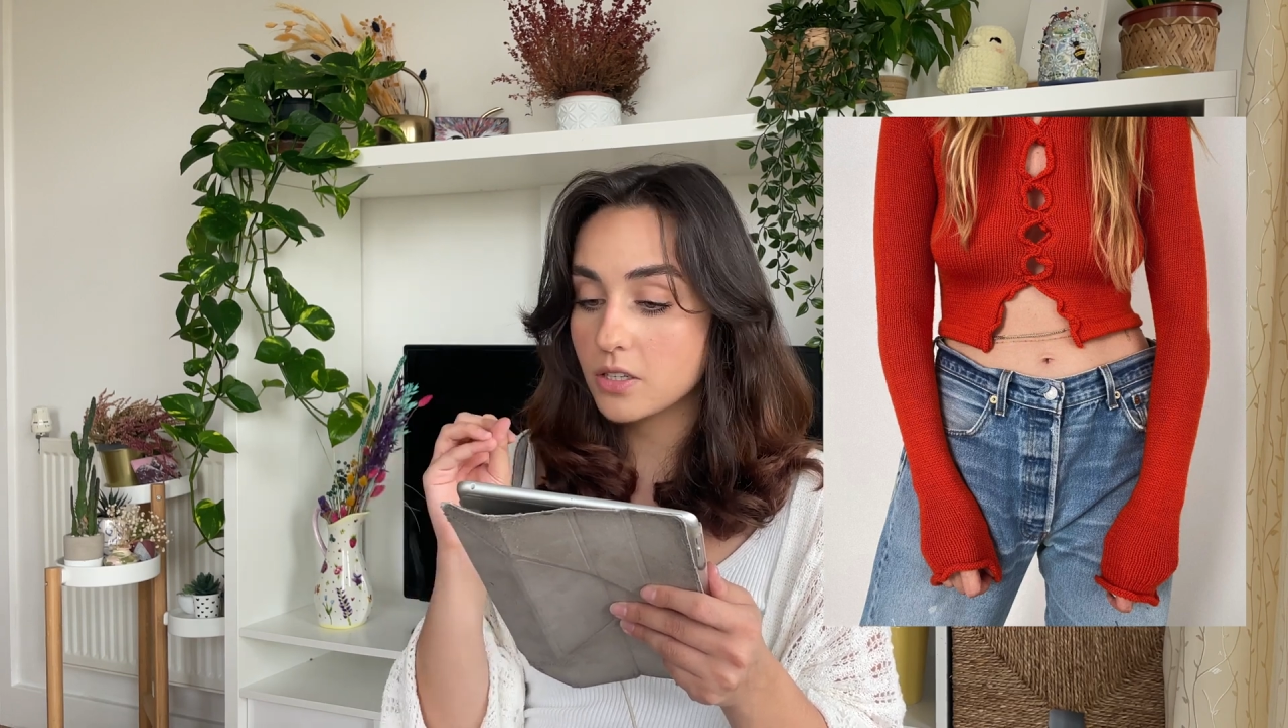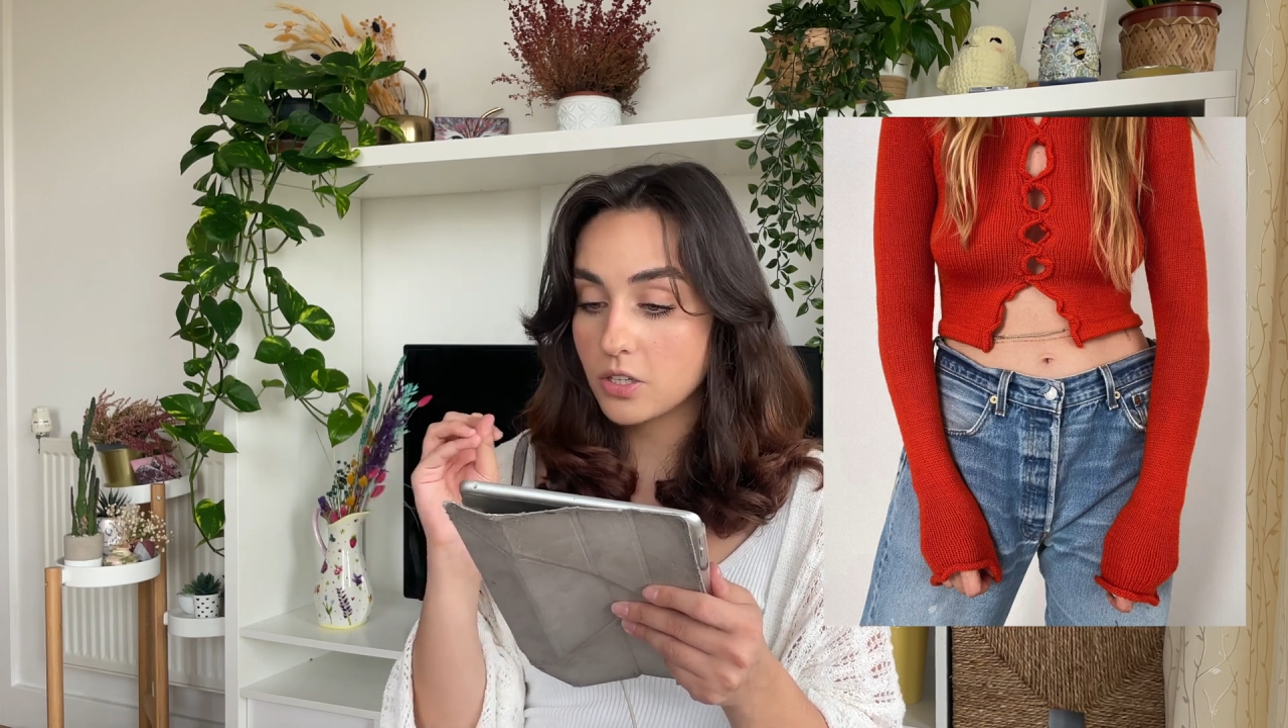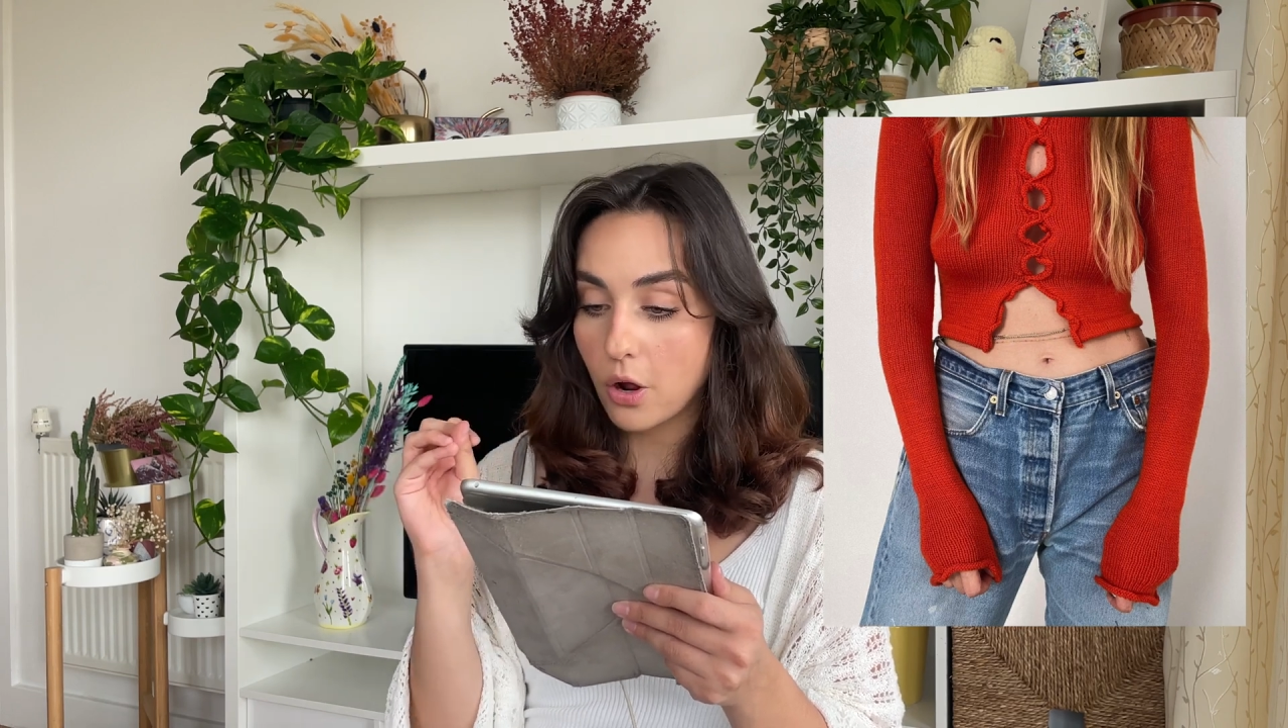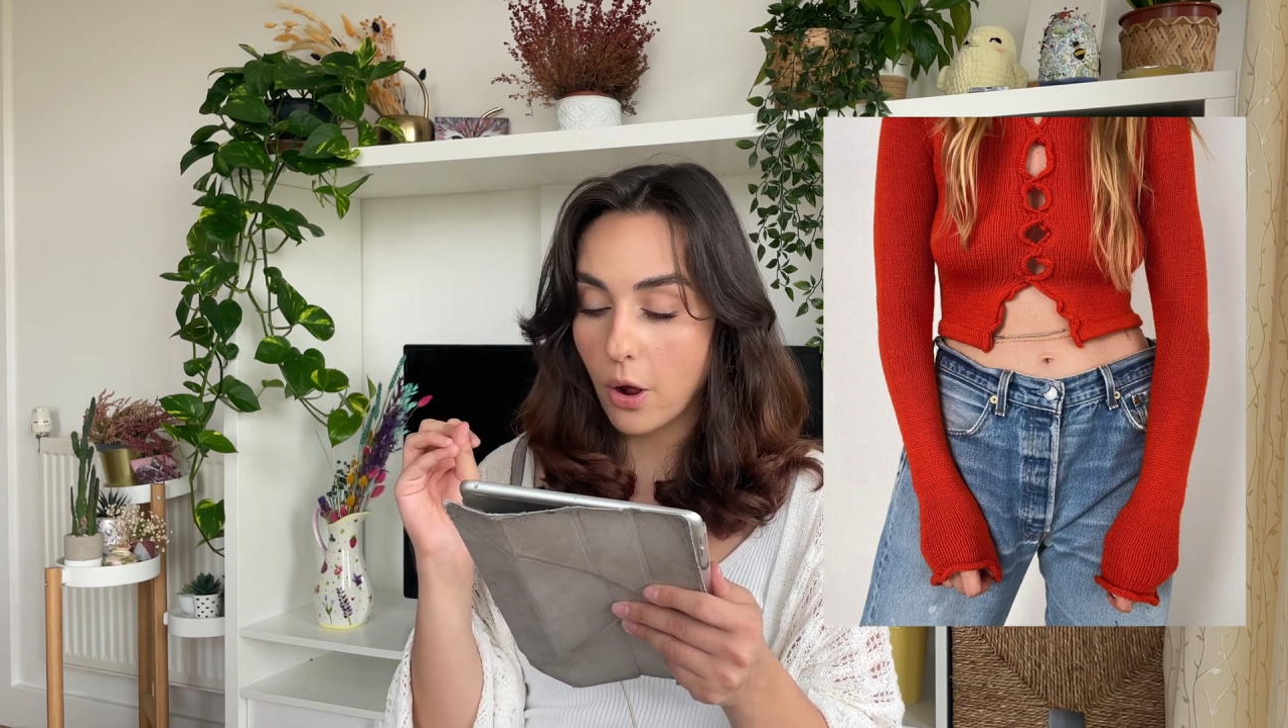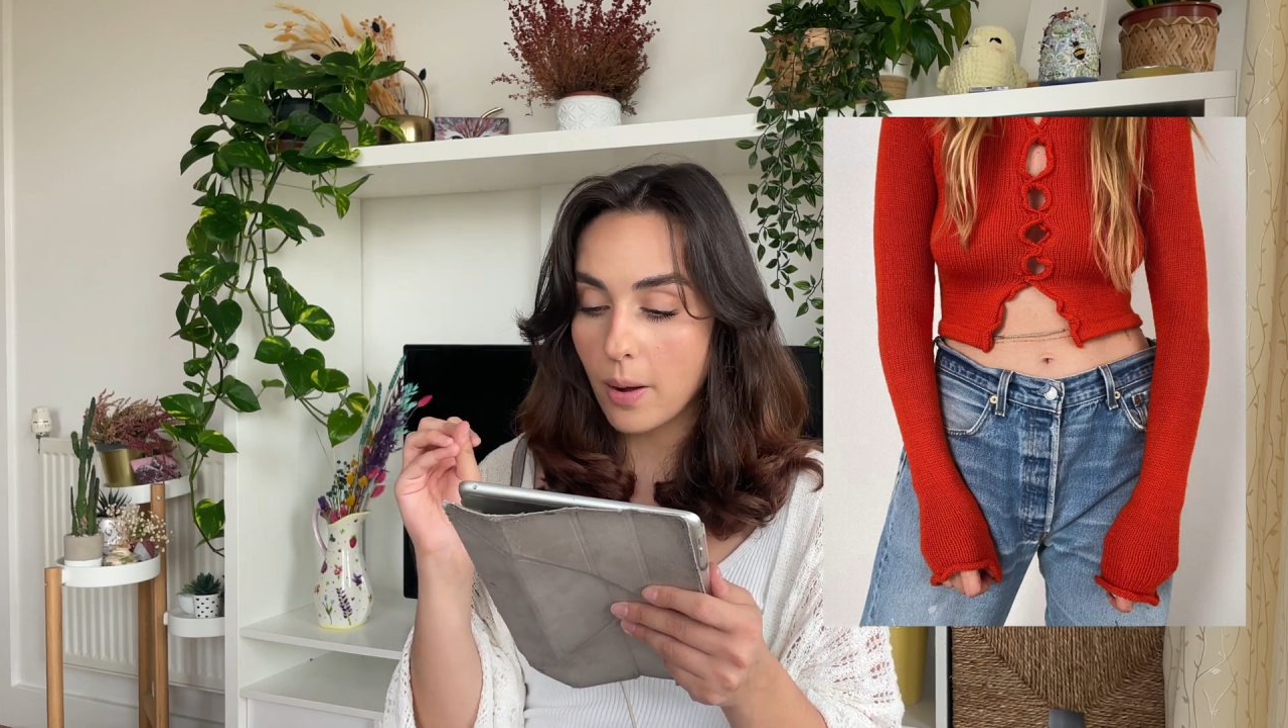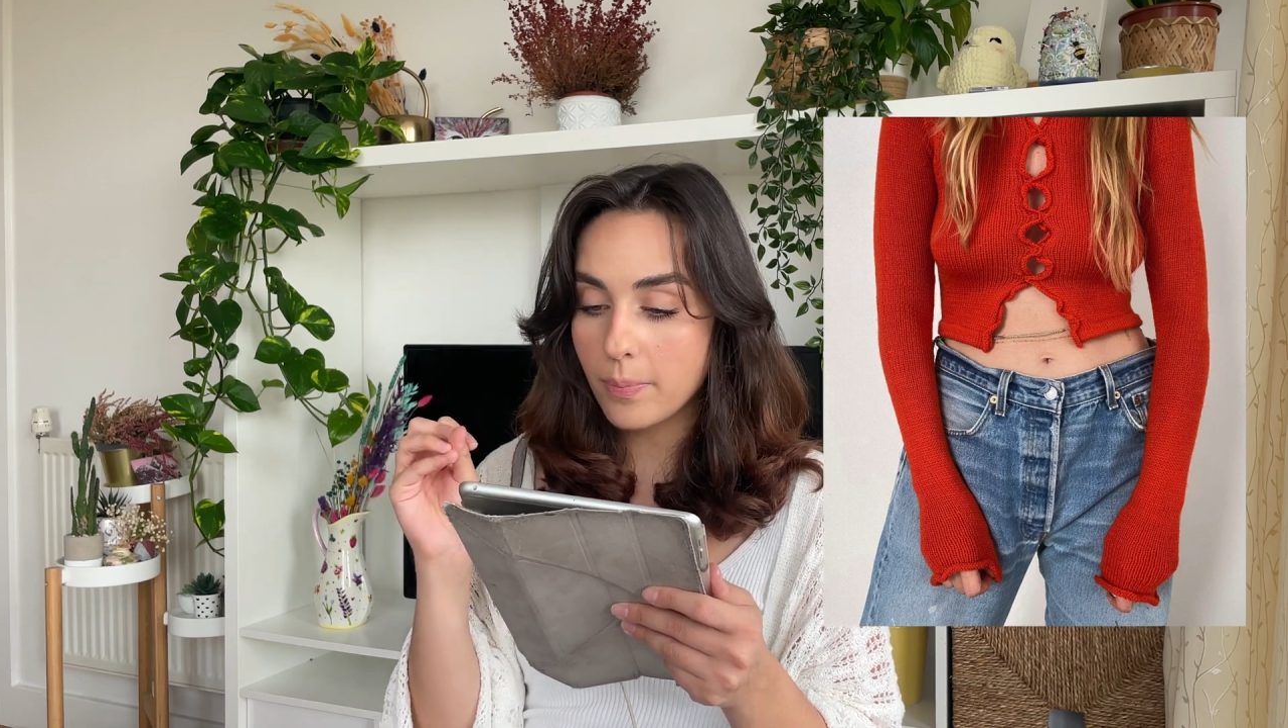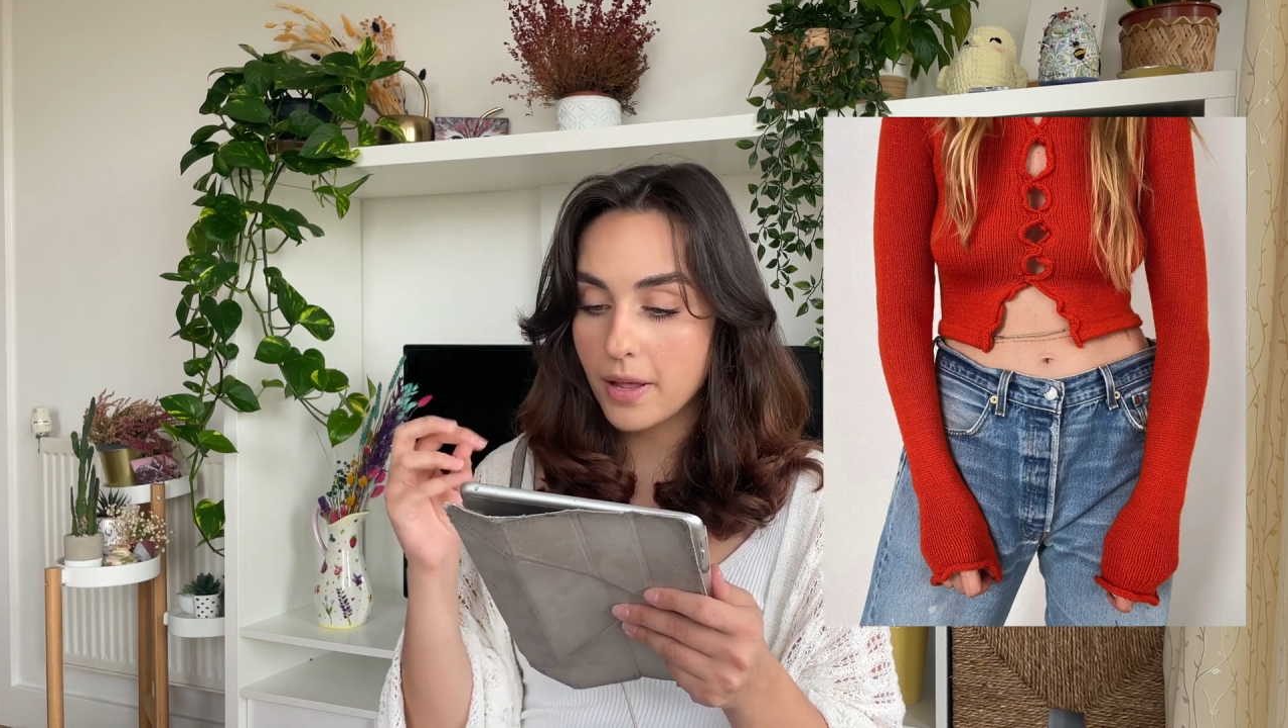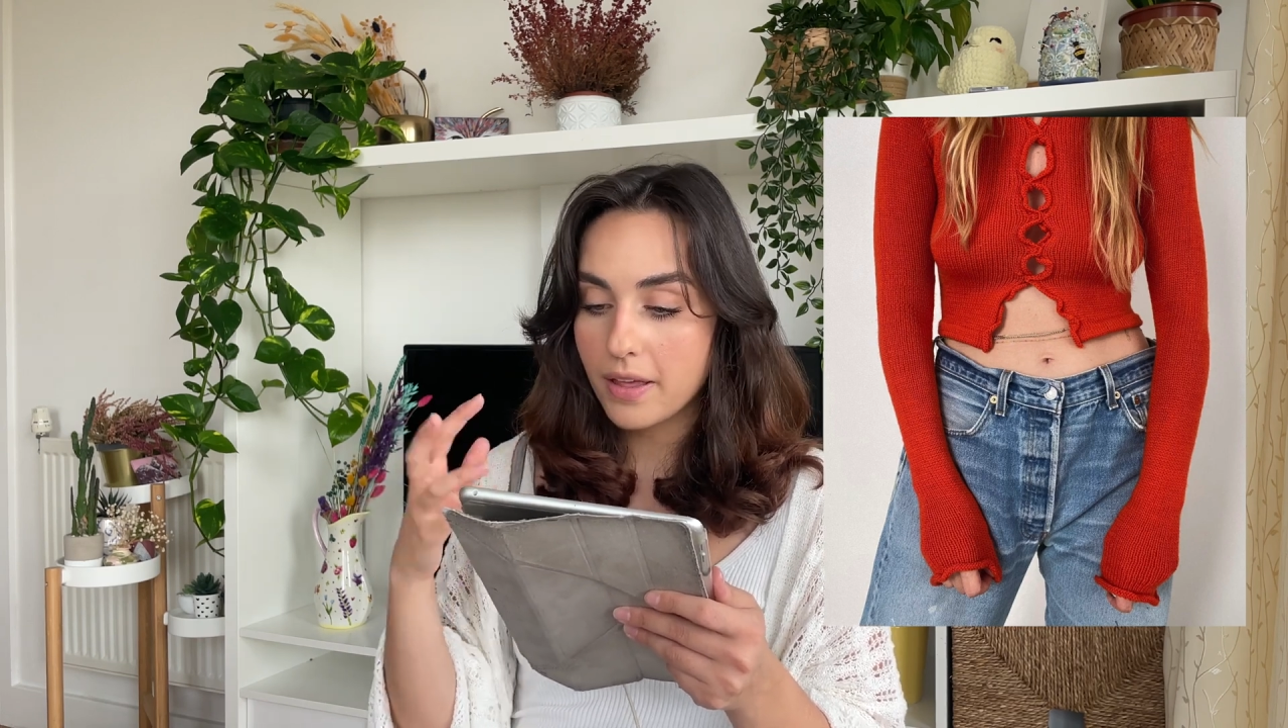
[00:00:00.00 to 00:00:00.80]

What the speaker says: top